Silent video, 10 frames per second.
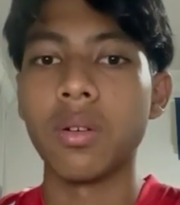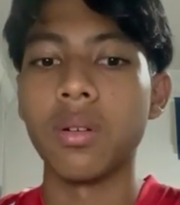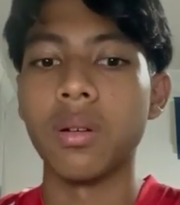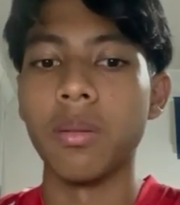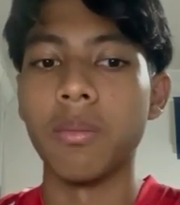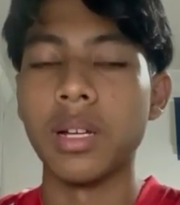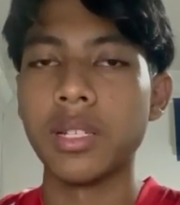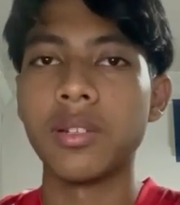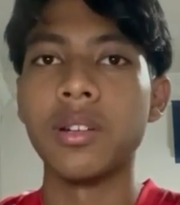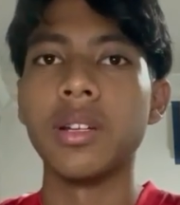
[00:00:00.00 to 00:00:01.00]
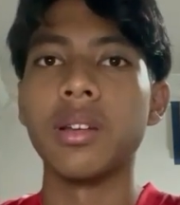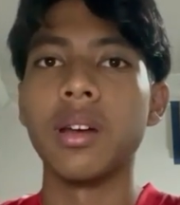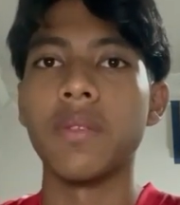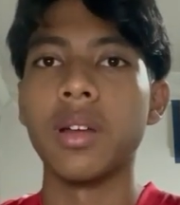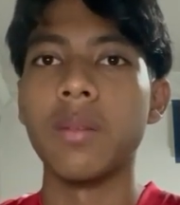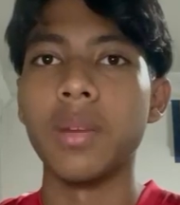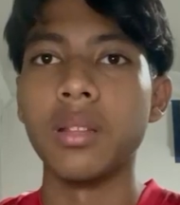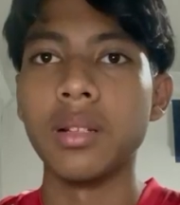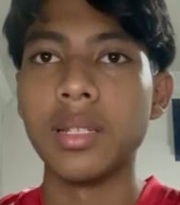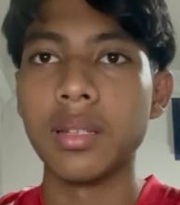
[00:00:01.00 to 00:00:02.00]
on mastering their
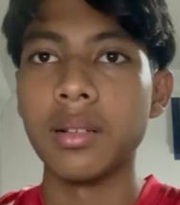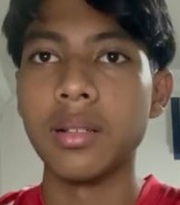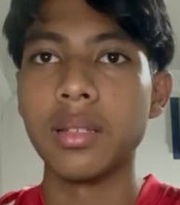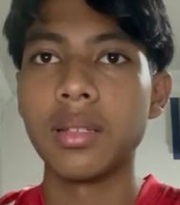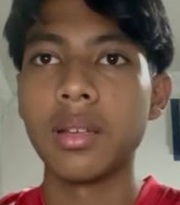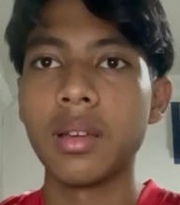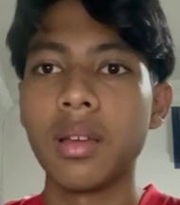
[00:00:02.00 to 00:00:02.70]
fundamental skills